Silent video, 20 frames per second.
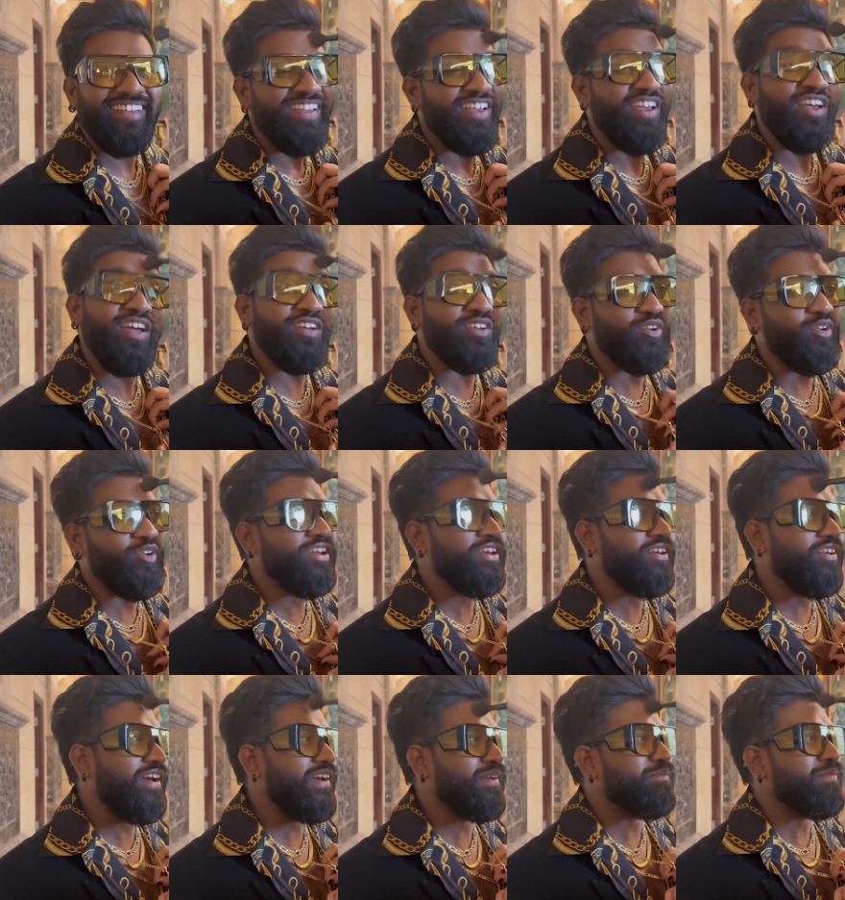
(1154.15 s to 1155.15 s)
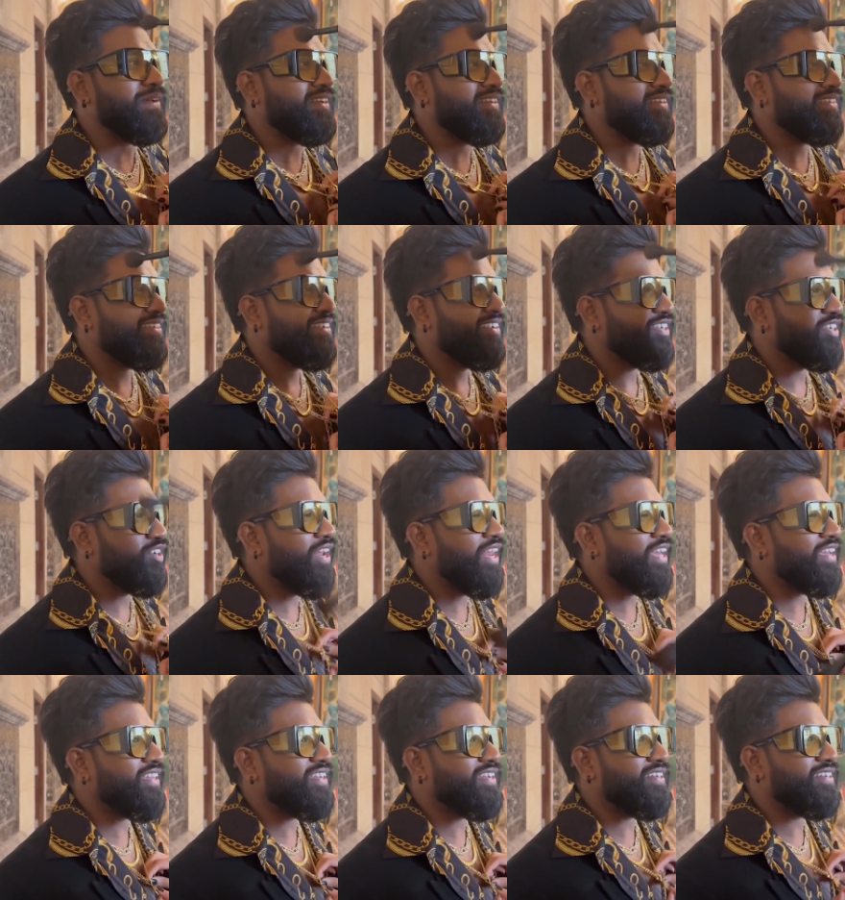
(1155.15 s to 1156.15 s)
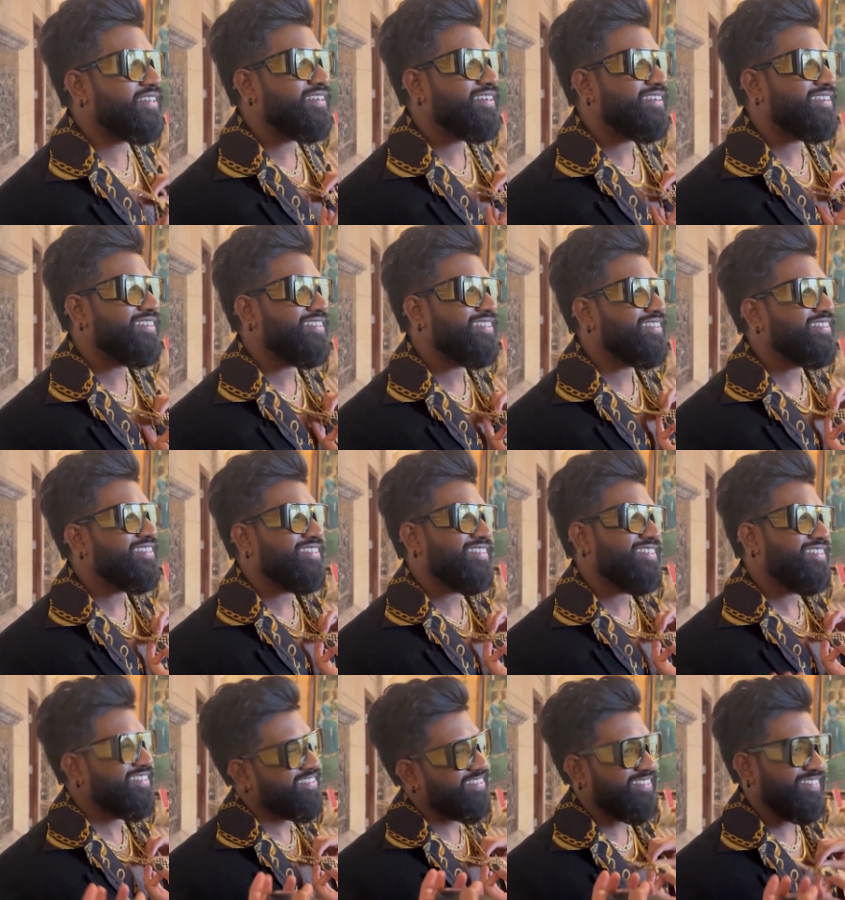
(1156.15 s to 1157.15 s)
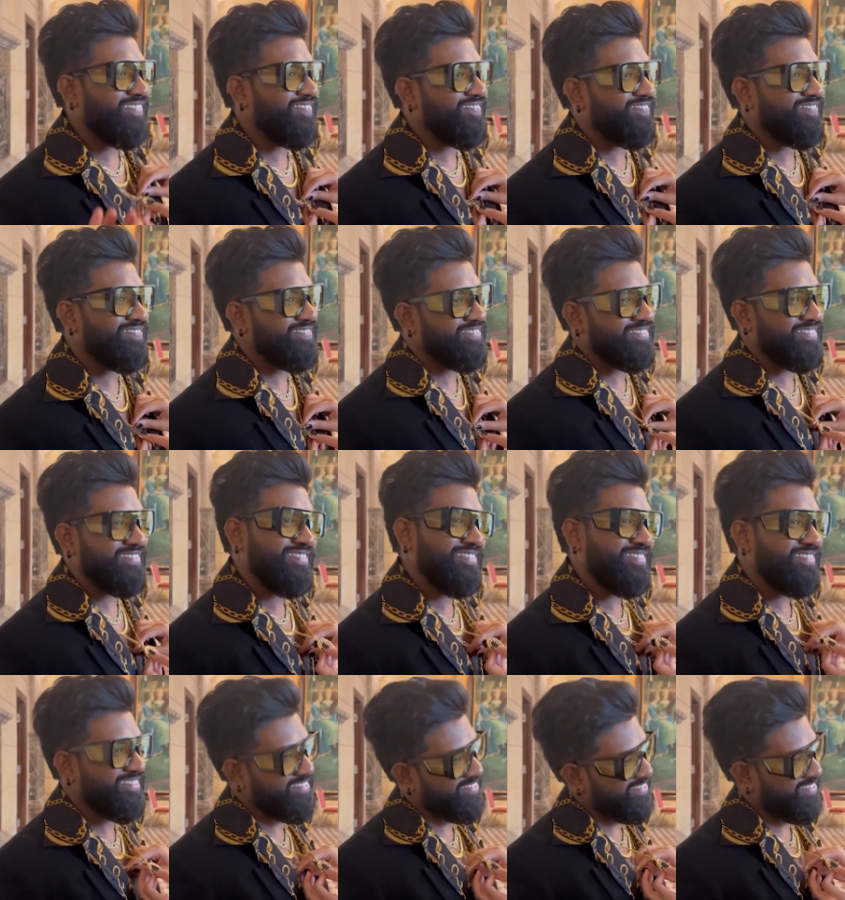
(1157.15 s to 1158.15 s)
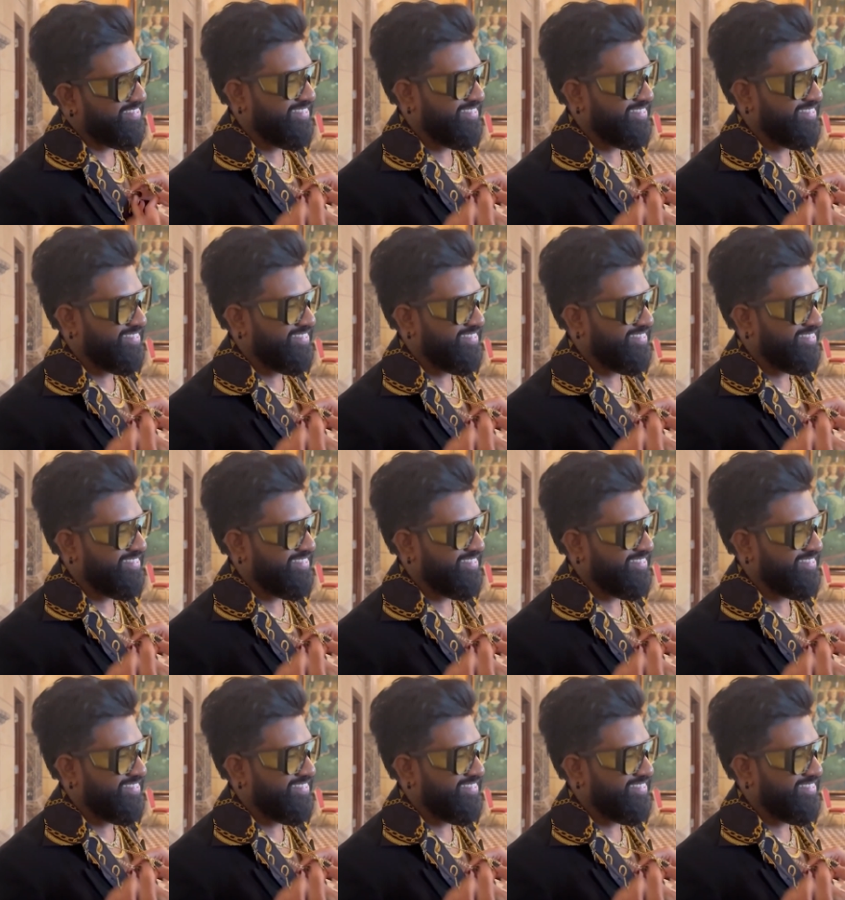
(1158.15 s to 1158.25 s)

Hey, going great. You're liking it? Yes. You are a performer.